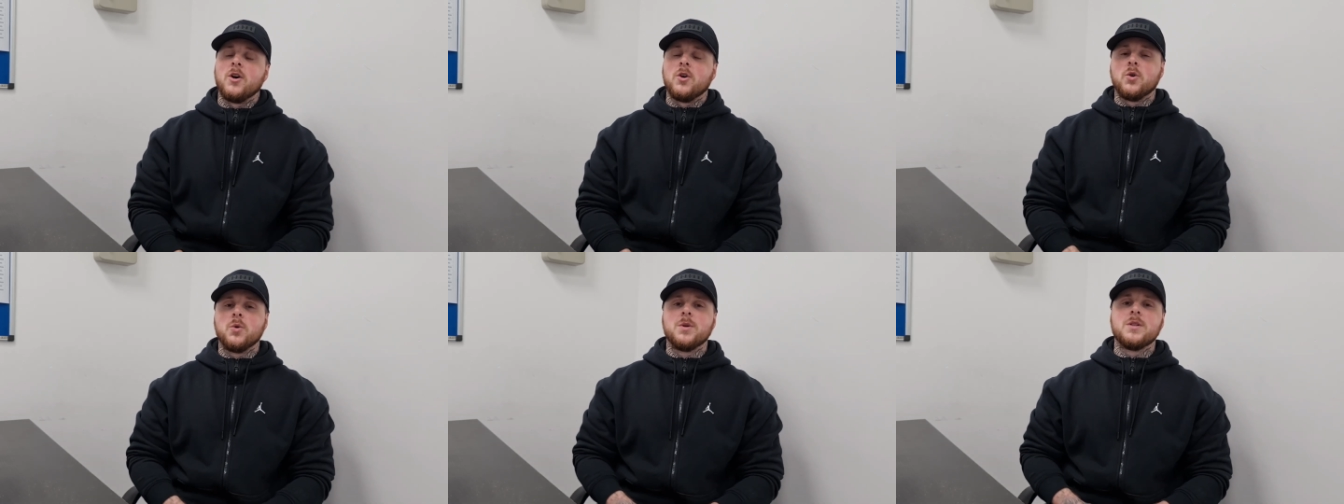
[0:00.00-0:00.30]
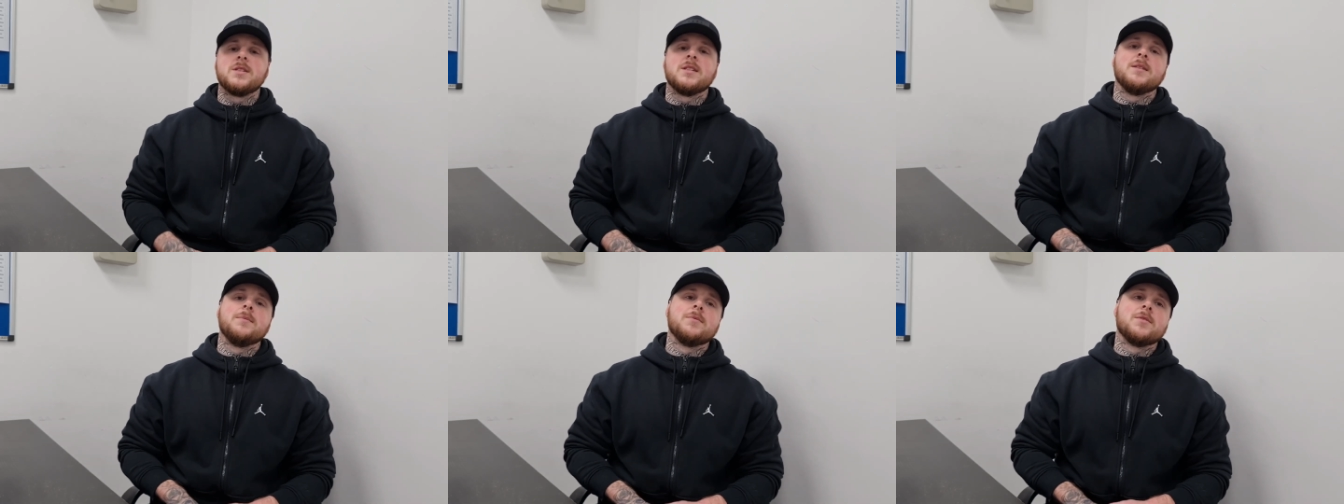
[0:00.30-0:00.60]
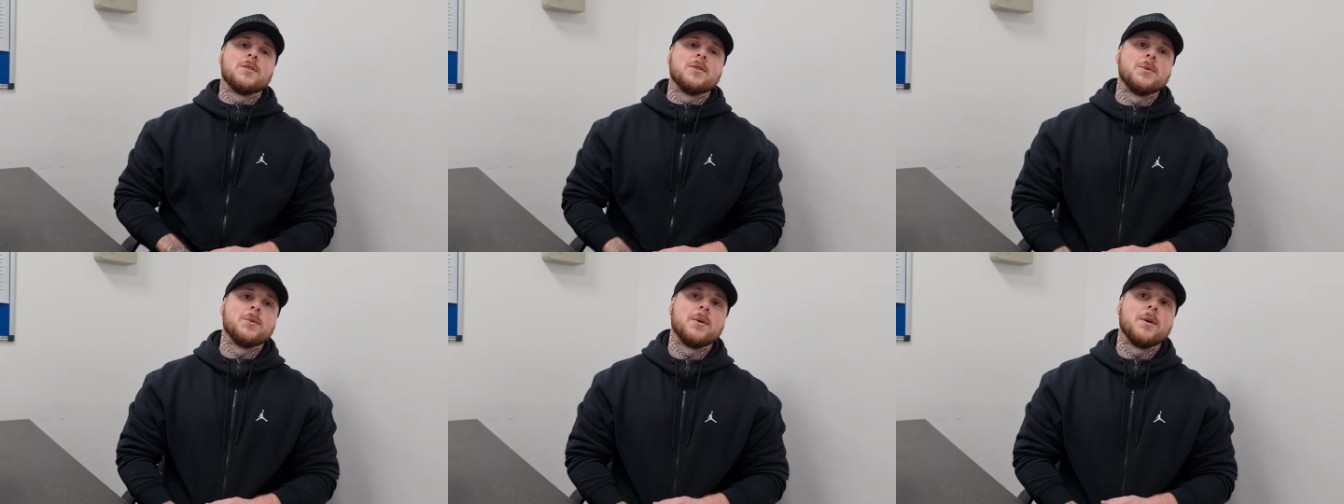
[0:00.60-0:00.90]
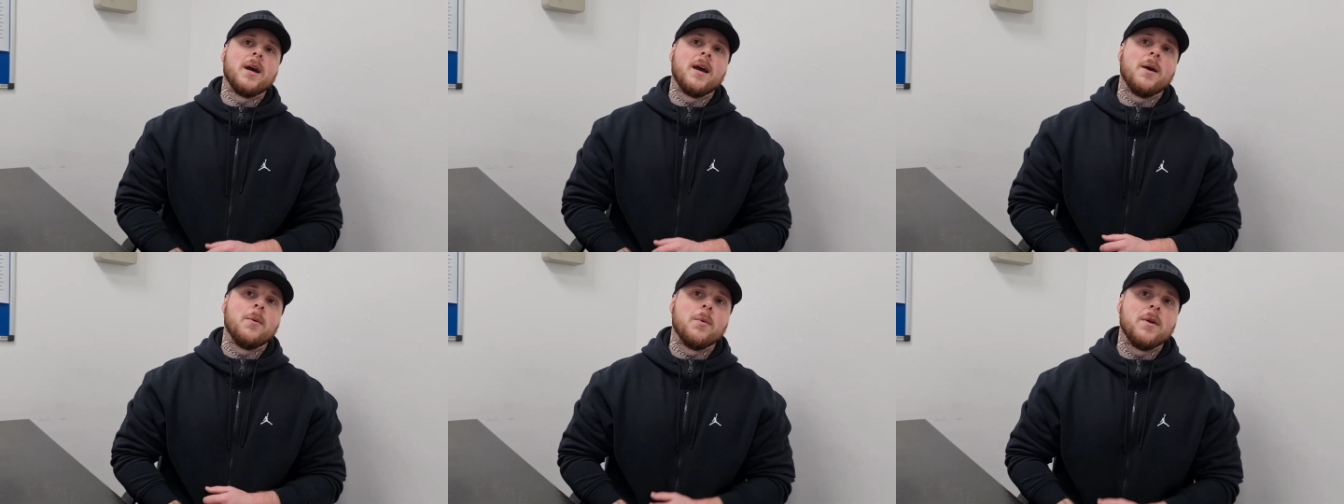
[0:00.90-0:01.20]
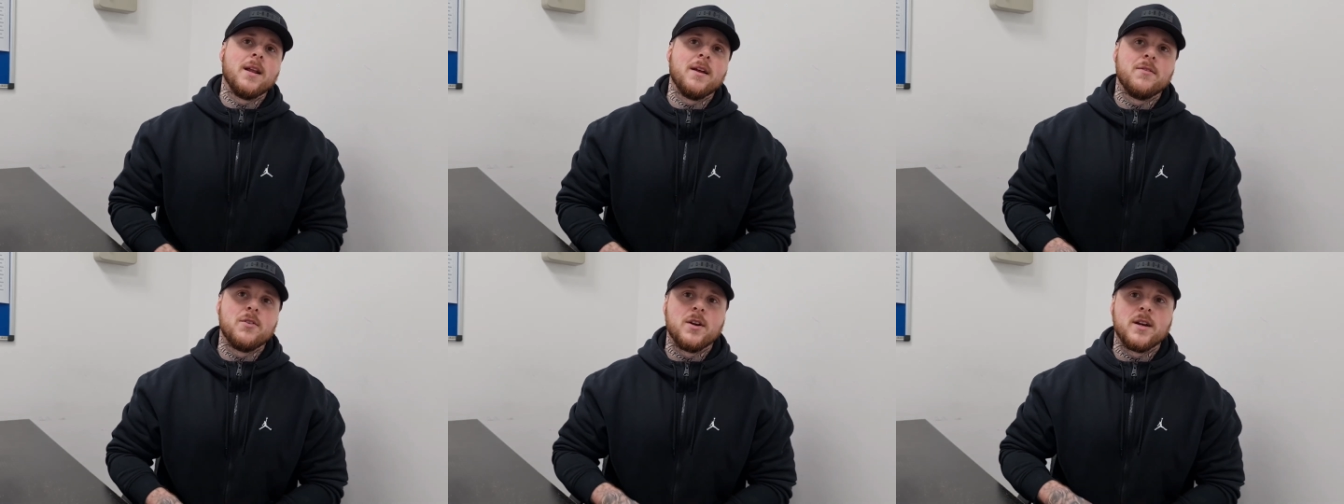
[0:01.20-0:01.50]
I always seem to,
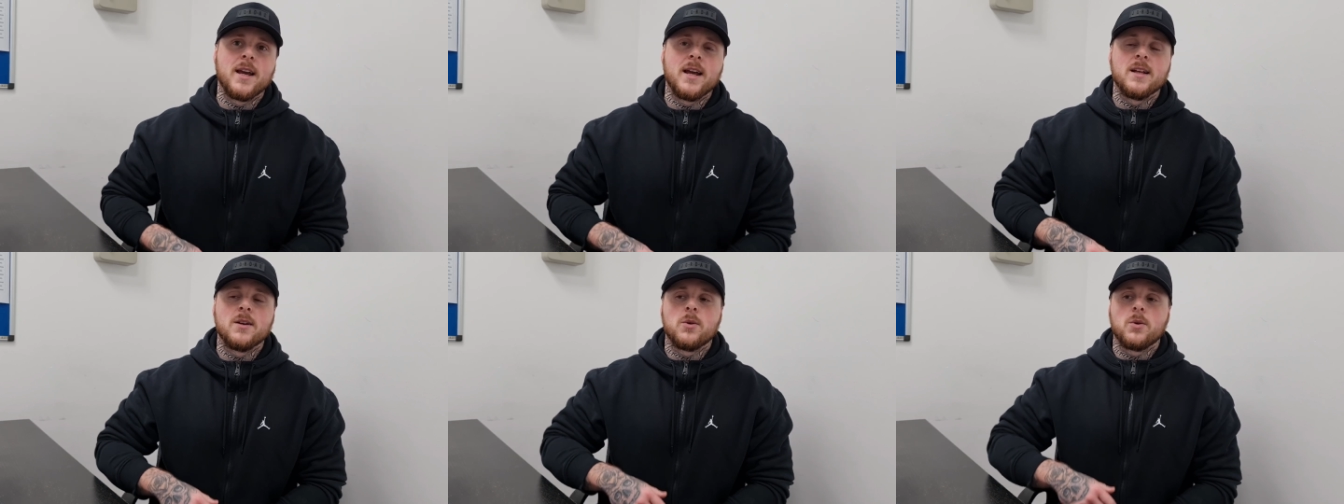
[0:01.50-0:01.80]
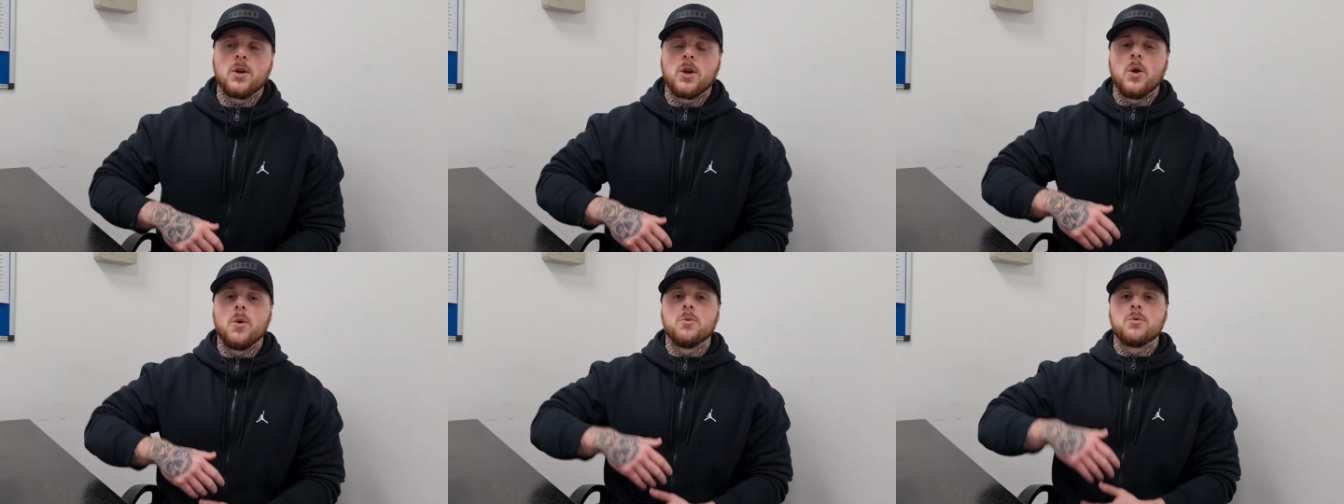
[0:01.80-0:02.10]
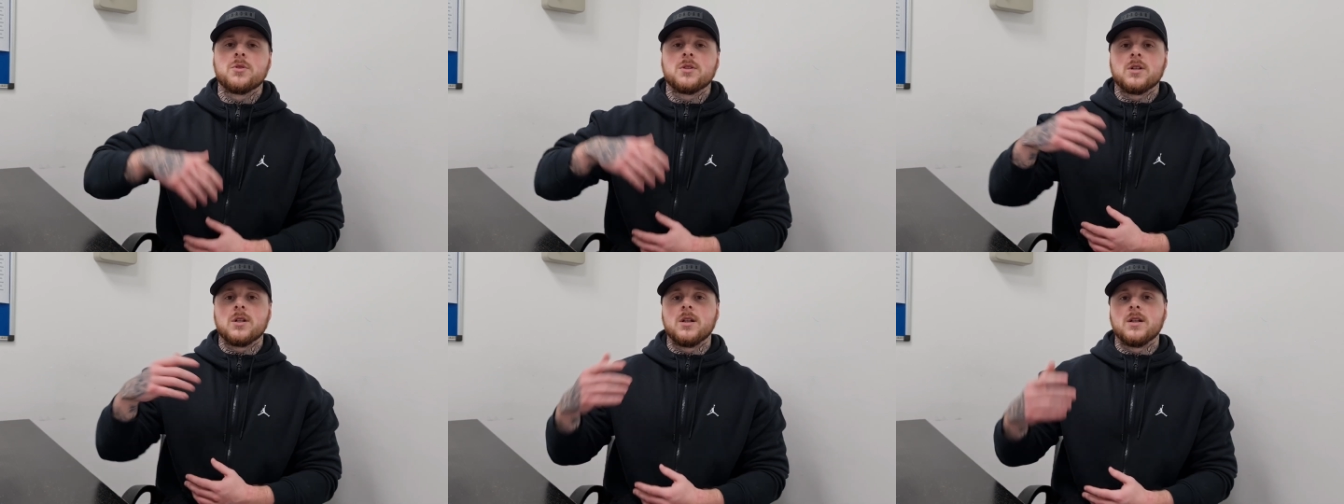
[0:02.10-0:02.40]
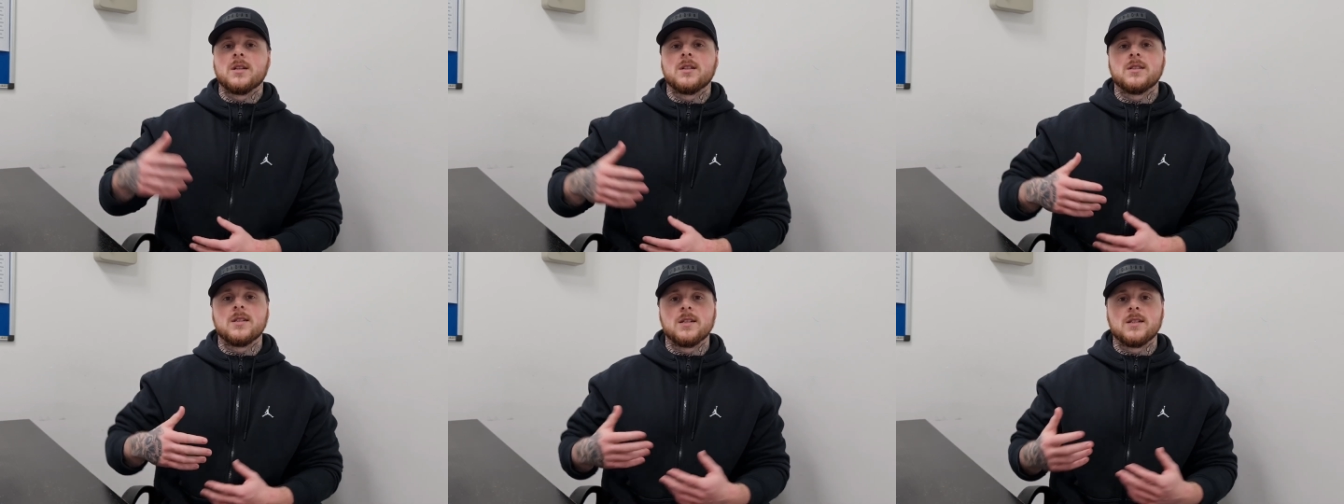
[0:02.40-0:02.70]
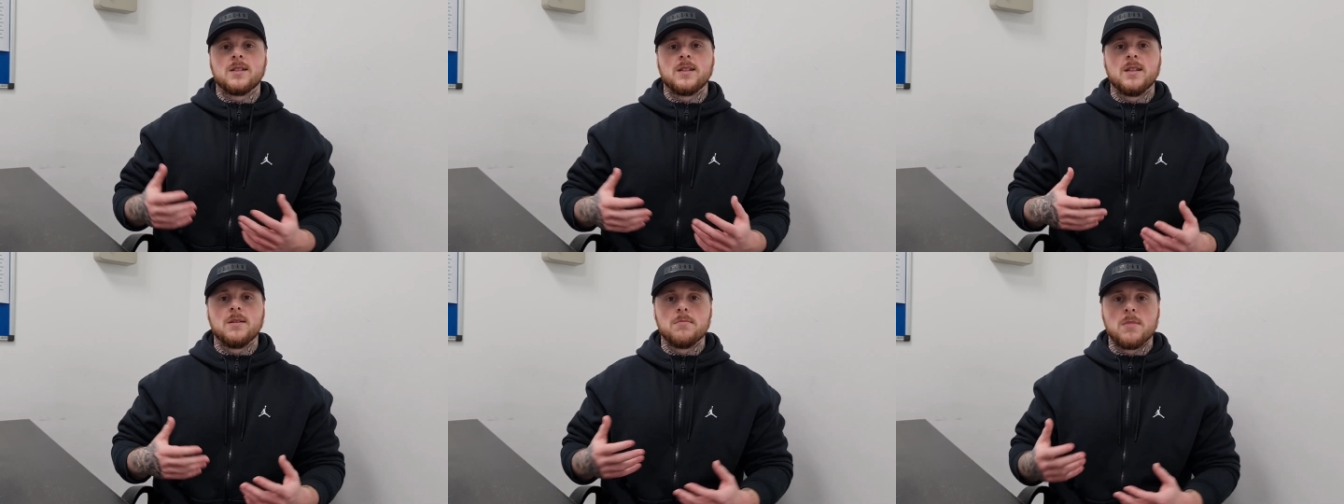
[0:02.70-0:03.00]
whenever I get close to like
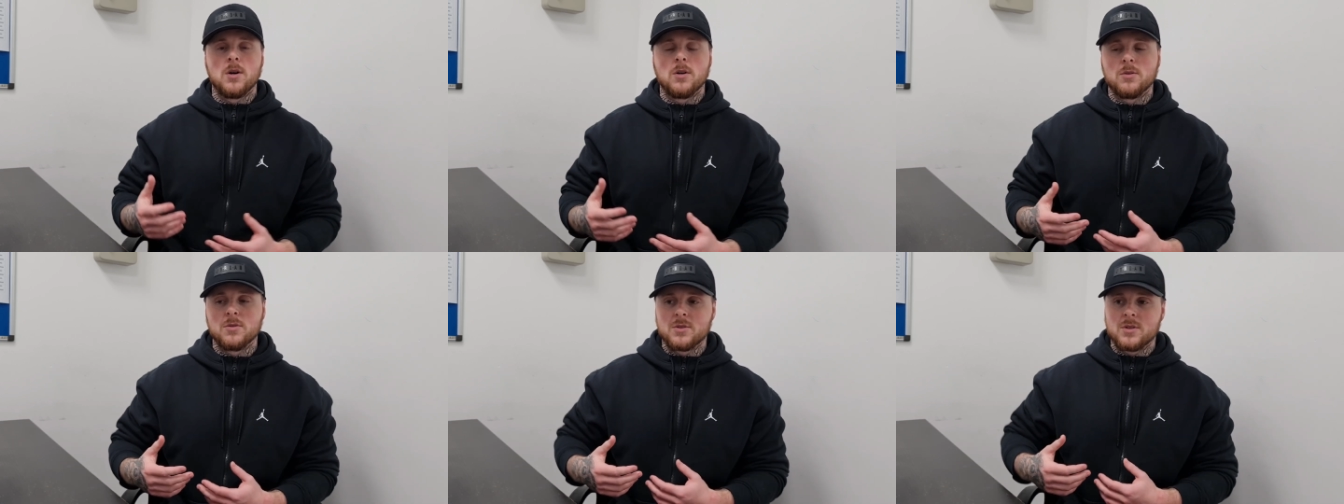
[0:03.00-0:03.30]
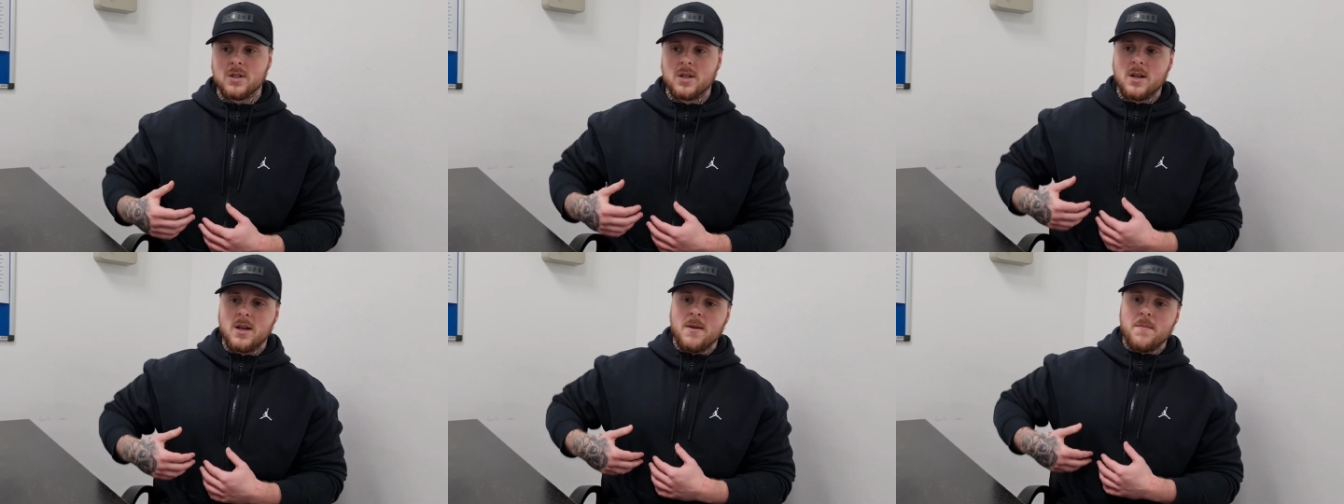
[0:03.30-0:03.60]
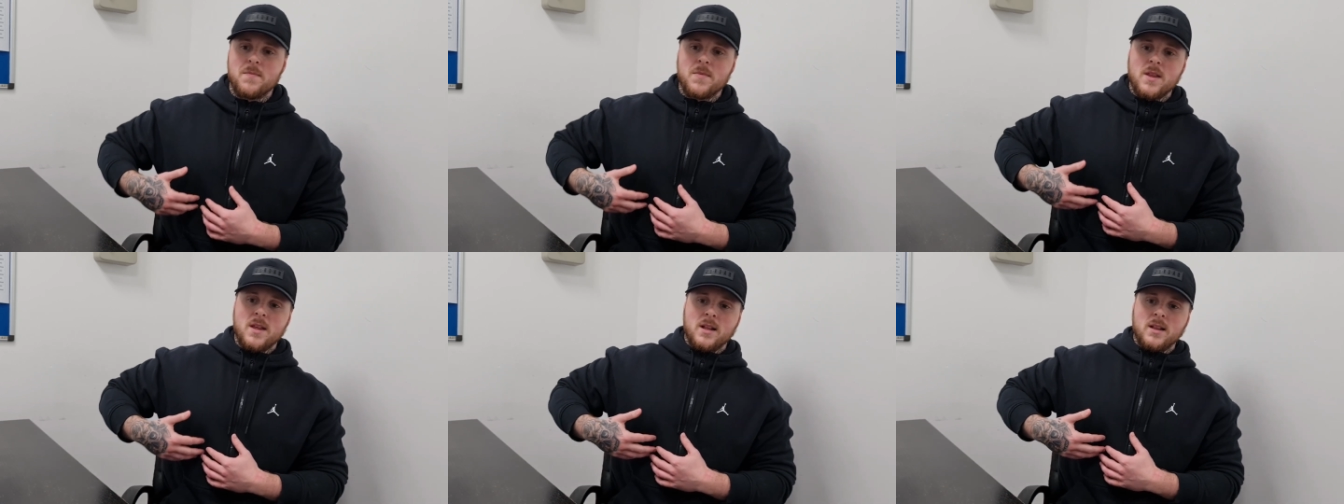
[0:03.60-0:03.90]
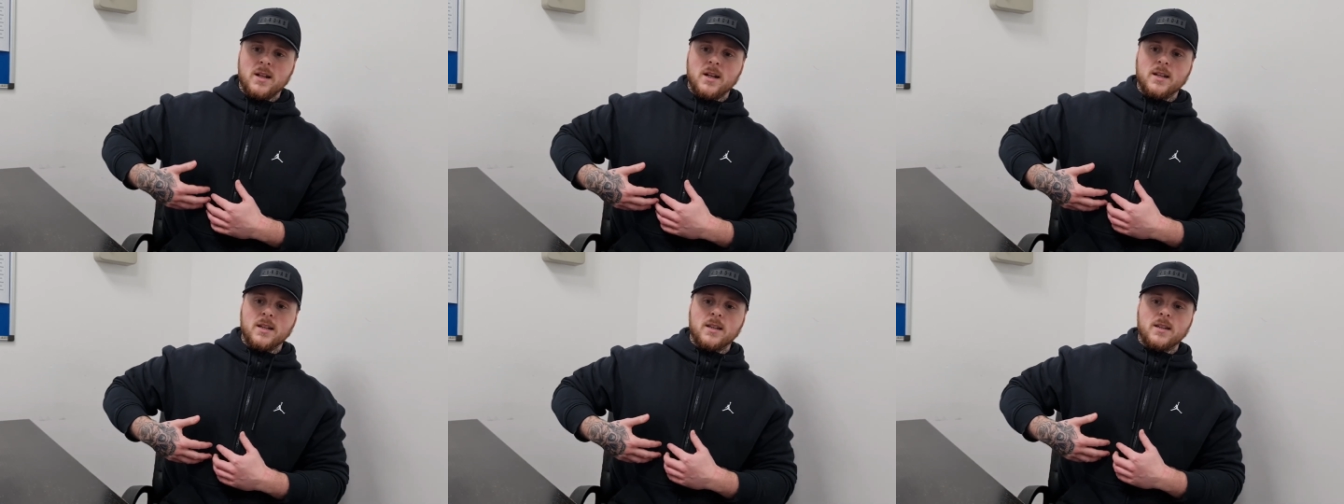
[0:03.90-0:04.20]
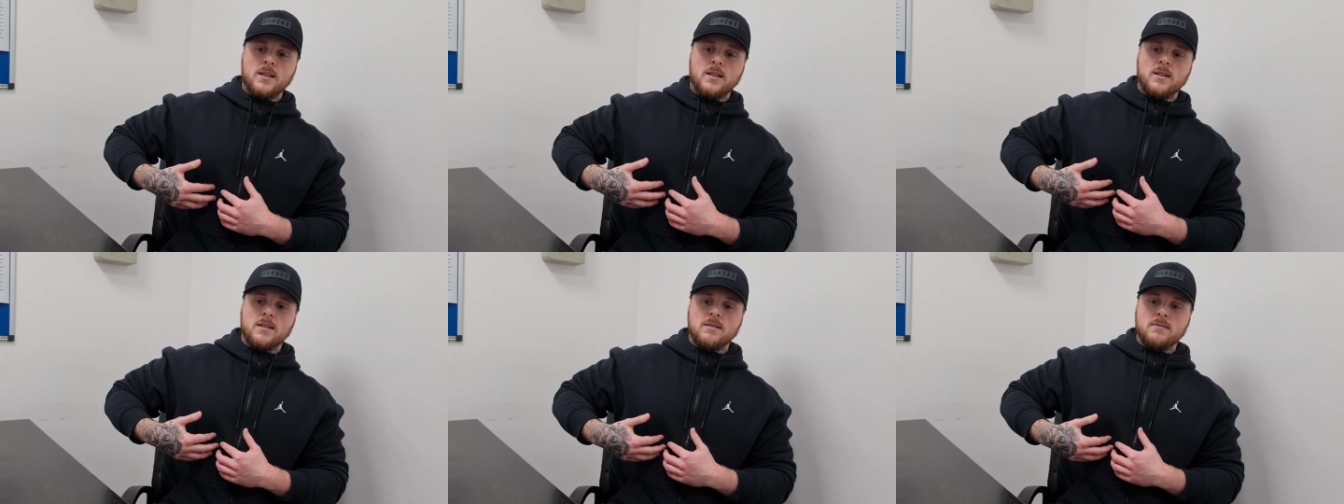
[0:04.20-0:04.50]
16 moles, like